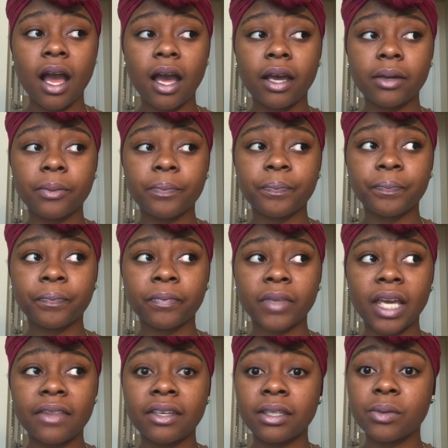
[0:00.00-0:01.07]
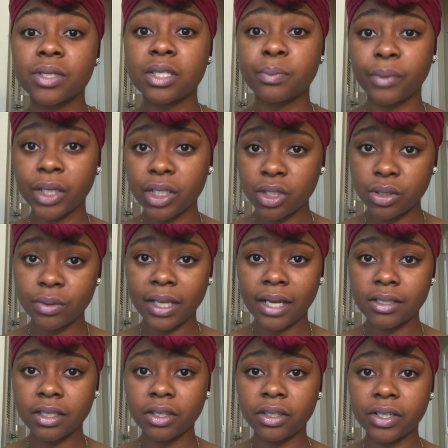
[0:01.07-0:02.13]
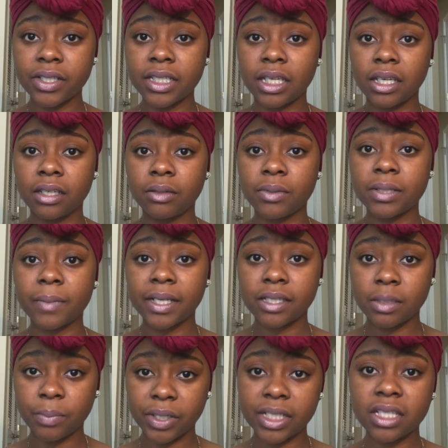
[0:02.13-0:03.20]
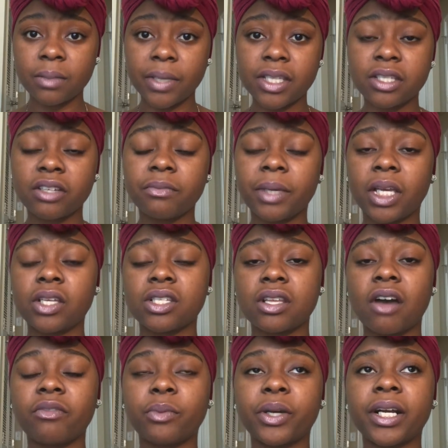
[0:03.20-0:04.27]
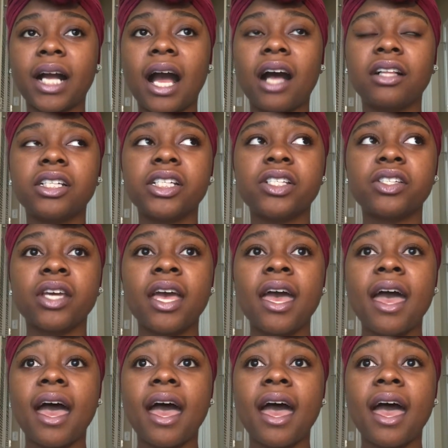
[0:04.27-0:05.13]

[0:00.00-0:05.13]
I think that was spring 2013. It was my spring semester being a sophomore in college.